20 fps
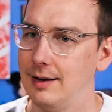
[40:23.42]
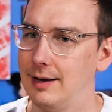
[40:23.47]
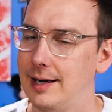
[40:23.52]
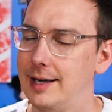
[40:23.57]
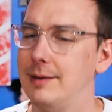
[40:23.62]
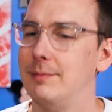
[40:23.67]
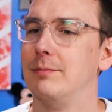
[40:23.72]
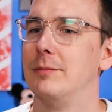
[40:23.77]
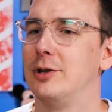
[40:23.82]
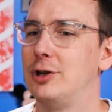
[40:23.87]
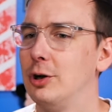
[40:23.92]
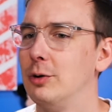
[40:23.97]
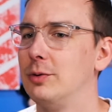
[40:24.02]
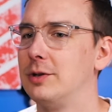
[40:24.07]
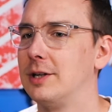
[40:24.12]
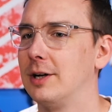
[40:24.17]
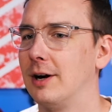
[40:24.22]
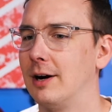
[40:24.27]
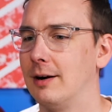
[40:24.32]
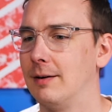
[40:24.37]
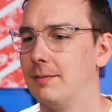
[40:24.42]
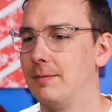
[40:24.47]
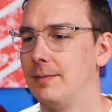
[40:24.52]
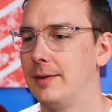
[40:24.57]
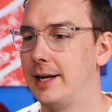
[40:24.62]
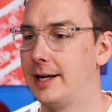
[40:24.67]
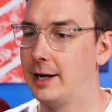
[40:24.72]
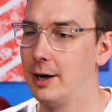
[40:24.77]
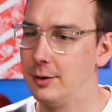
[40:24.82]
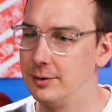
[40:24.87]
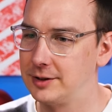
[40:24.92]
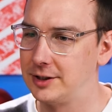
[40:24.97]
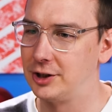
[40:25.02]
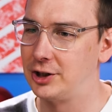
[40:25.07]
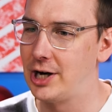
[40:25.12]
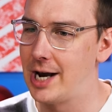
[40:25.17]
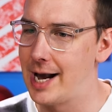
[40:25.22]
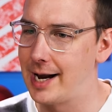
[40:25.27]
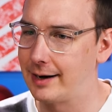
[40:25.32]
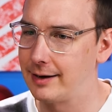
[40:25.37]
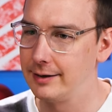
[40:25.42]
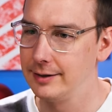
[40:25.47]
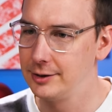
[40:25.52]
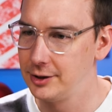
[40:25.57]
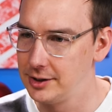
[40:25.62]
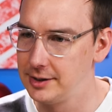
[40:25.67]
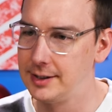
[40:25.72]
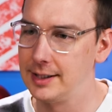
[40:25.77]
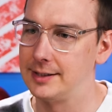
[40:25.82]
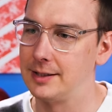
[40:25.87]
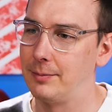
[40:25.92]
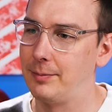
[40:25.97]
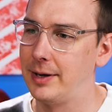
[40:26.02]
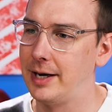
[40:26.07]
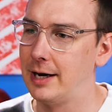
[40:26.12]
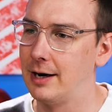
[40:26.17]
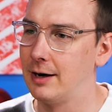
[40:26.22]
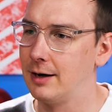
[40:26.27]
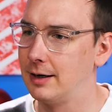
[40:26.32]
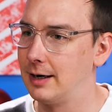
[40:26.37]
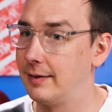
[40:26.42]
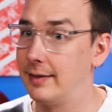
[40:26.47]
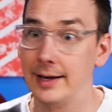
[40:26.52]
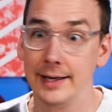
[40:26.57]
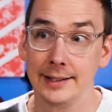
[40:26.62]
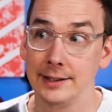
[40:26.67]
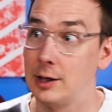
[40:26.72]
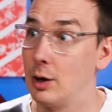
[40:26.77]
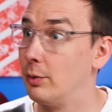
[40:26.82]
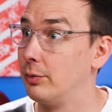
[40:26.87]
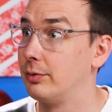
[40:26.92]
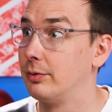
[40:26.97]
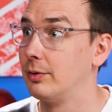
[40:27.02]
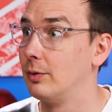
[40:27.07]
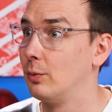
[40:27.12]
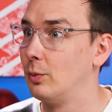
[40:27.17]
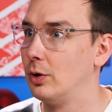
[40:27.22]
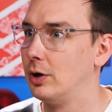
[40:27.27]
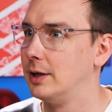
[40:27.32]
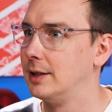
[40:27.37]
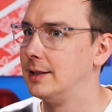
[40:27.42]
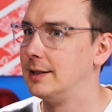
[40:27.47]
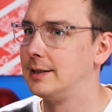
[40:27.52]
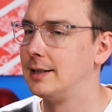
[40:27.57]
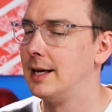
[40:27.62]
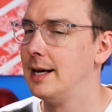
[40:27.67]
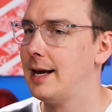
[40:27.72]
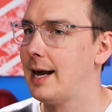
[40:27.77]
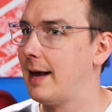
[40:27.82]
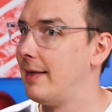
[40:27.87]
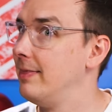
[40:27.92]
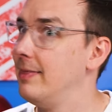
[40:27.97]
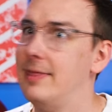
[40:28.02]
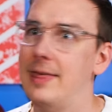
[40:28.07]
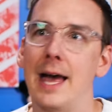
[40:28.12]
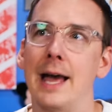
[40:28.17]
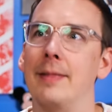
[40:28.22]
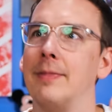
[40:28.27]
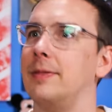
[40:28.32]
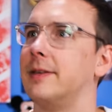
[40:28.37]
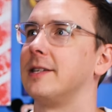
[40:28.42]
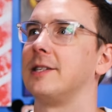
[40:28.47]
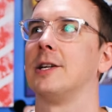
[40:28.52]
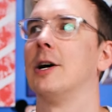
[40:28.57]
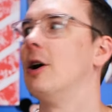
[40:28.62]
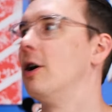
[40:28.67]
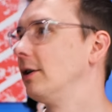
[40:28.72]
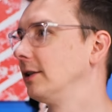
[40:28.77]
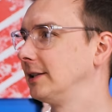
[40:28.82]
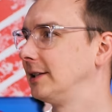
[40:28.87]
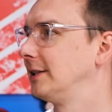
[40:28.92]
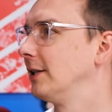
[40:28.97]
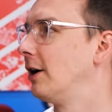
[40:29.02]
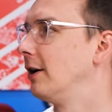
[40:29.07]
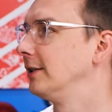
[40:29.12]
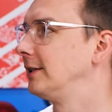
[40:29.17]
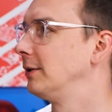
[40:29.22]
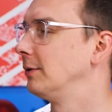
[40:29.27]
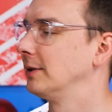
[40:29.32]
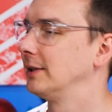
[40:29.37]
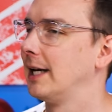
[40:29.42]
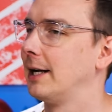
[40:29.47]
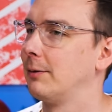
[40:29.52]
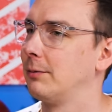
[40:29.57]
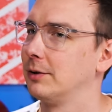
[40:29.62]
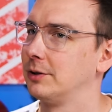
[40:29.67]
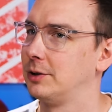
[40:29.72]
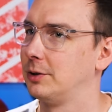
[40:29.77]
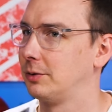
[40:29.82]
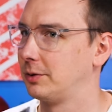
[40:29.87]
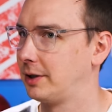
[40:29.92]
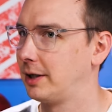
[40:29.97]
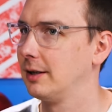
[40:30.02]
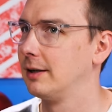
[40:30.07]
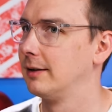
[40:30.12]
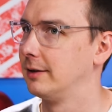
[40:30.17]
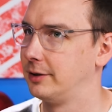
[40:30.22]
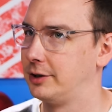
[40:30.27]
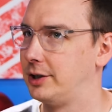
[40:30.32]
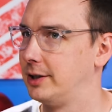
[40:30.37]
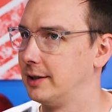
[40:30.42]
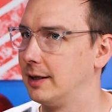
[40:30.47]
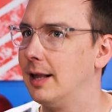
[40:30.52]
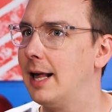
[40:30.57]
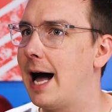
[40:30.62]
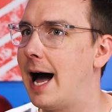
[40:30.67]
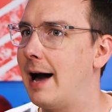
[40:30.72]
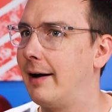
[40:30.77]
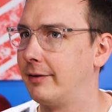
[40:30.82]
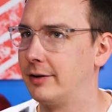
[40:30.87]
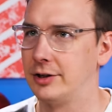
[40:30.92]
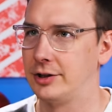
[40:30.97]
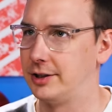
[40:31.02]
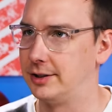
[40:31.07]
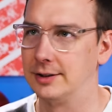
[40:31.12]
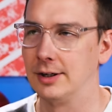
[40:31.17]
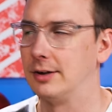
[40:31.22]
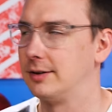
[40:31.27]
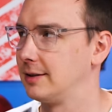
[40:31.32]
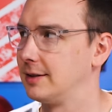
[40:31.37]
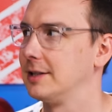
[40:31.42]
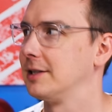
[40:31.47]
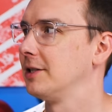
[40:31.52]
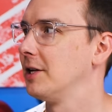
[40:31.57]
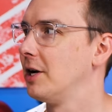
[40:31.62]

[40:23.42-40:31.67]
he shoots her, he goes to check. She's disappeared, and then he's going through the woods, and then the song starts, and it's like, well, so clearly she's alive because she starts the